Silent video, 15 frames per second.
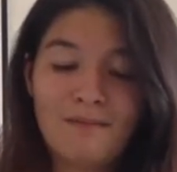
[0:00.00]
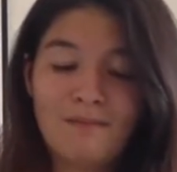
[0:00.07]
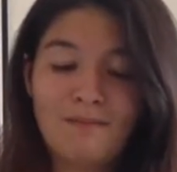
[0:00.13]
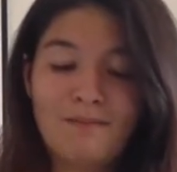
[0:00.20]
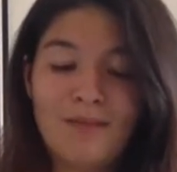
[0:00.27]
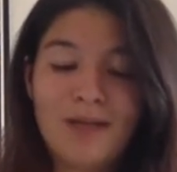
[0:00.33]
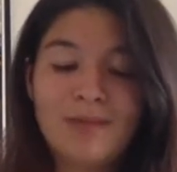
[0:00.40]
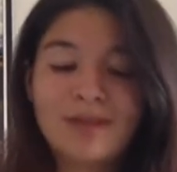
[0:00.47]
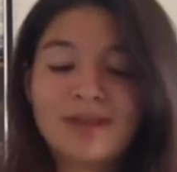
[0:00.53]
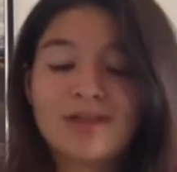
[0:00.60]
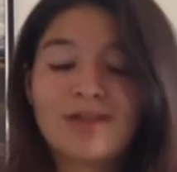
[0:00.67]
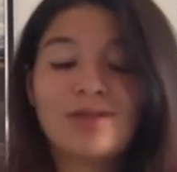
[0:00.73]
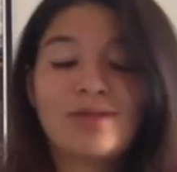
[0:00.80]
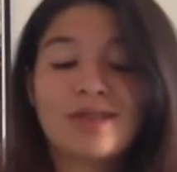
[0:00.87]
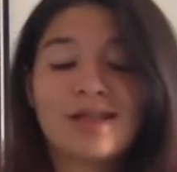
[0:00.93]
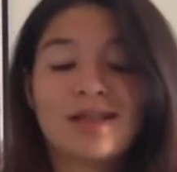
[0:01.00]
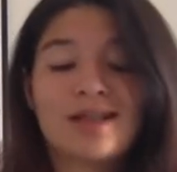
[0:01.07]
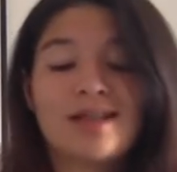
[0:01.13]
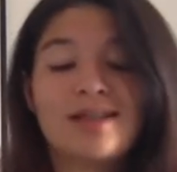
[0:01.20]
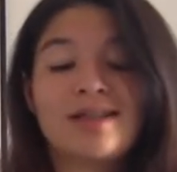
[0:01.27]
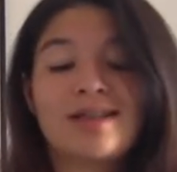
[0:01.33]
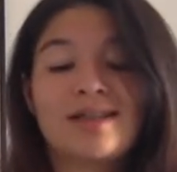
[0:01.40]
Mama's Losing
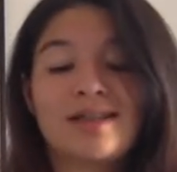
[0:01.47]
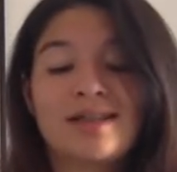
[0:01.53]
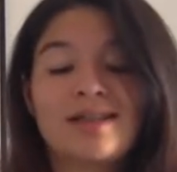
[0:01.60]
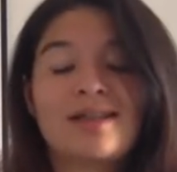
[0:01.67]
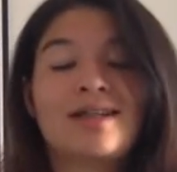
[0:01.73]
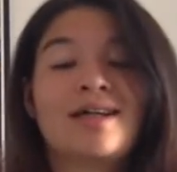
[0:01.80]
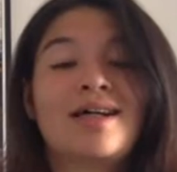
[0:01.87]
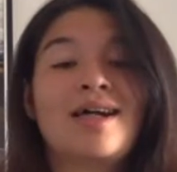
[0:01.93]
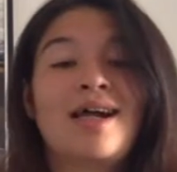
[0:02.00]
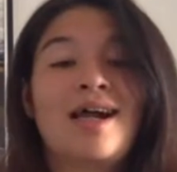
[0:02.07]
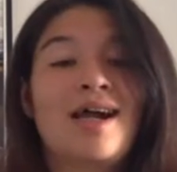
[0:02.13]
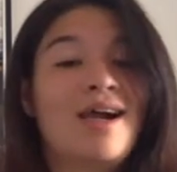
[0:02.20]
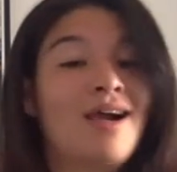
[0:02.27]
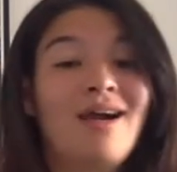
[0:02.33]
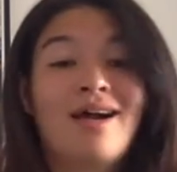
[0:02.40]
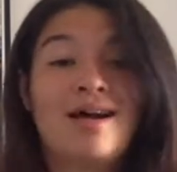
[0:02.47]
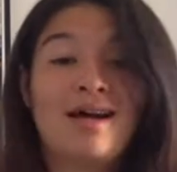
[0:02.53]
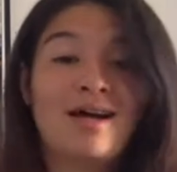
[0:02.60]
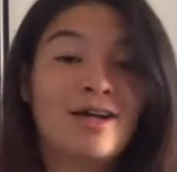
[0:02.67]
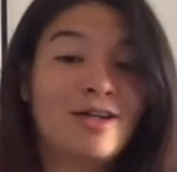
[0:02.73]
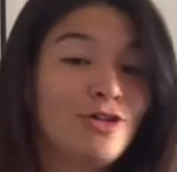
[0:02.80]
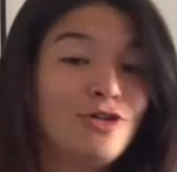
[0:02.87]
It.
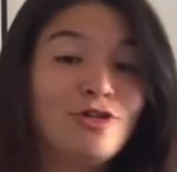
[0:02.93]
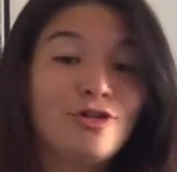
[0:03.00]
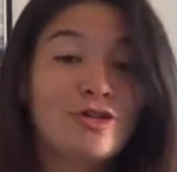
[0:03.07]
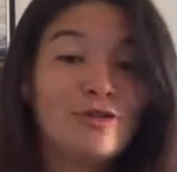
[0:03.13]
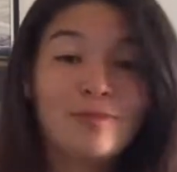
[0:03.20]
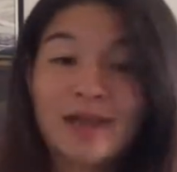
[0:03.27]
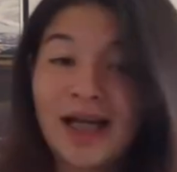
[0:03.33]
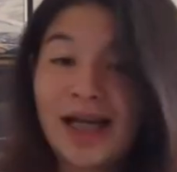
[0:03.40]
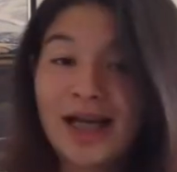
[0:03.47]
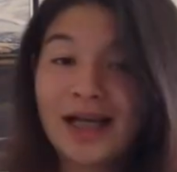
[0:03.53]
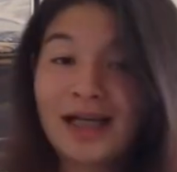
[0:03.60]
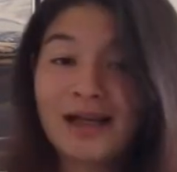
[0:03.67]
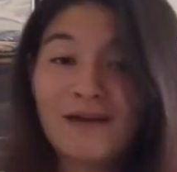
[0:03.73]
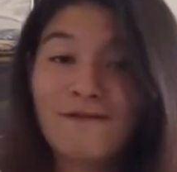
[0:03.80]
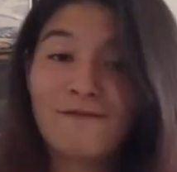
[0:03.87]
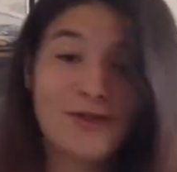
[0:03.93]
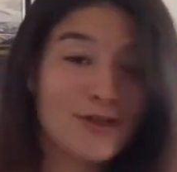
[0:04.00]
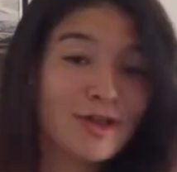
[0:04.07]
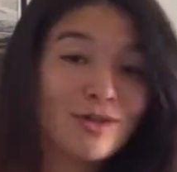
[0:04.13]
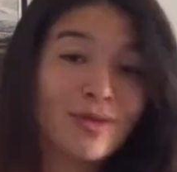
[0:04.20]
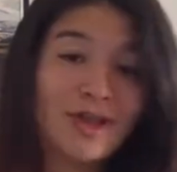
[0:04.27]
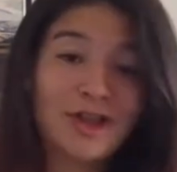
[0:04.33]
YouTube tag,
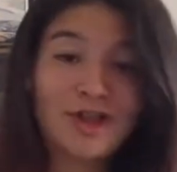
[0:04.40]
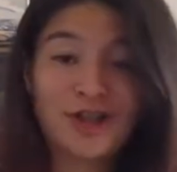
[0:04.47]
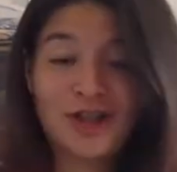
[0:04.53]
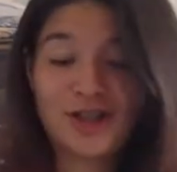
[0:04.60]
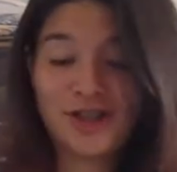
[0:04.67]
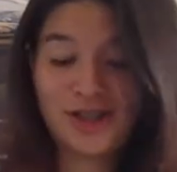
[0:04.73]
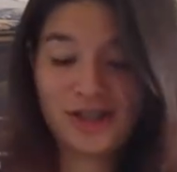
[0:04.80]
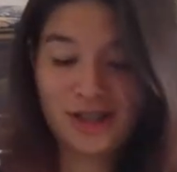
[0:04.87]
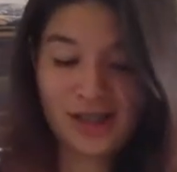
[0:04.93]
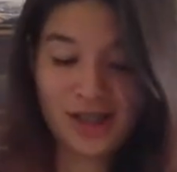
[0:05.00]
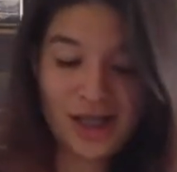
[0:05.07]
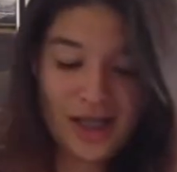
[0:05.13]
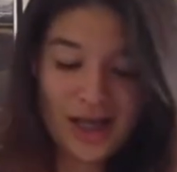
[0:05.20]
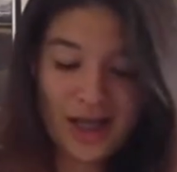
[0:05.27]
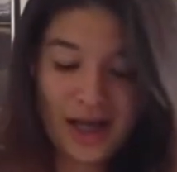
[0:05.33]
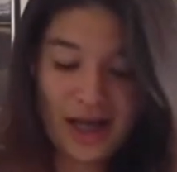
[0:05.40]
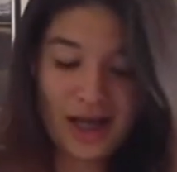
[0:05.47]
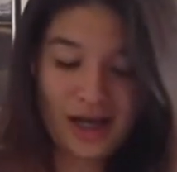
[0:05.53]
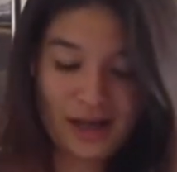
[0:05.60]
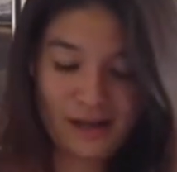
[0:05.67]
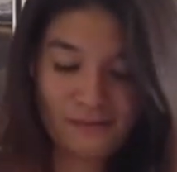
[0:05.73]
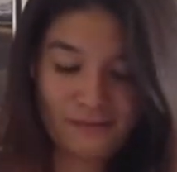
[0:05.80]
50 questions.
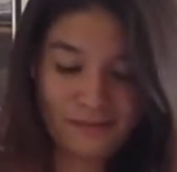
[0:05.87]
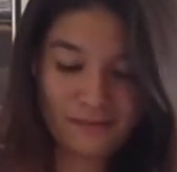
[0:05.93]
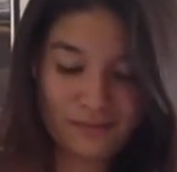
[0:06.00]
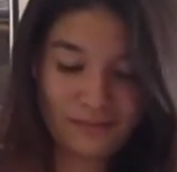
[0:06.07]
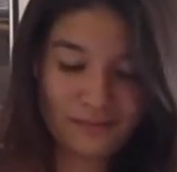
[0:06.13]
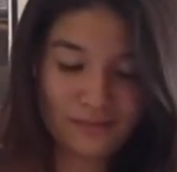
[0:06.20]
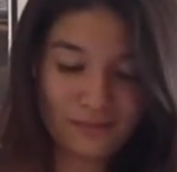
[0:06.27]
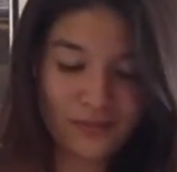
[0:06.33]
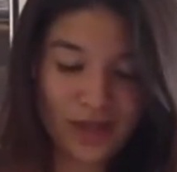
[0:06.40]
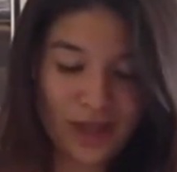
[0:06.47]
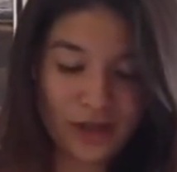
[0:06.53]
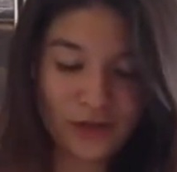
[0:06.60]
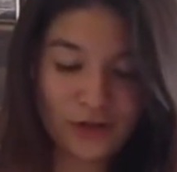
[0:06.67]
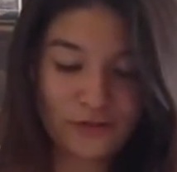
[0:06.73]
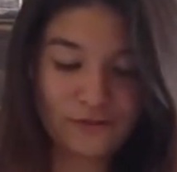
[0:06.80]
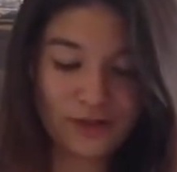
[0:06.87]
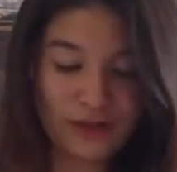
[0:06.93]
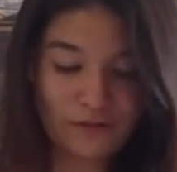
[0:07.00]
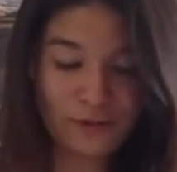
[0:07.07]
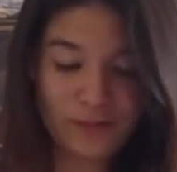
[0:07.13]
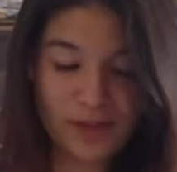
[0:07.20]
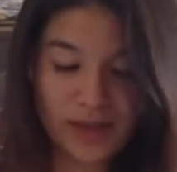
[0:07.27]
That you've
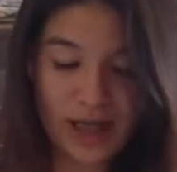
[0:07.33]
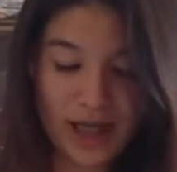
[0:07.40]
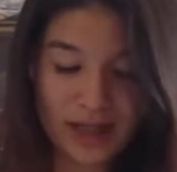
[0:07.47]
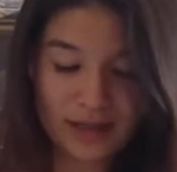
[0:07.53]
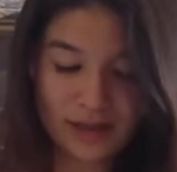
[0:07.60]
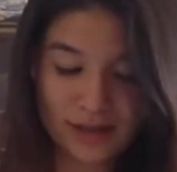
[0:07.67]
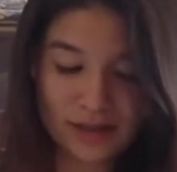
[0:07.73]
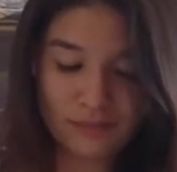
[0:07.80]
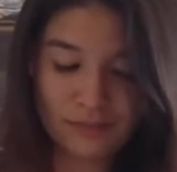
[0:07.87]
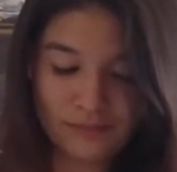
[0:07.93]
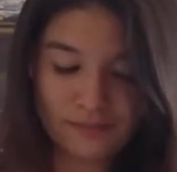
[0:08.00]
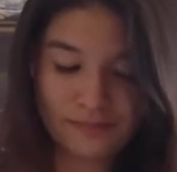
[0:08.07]
never been asked.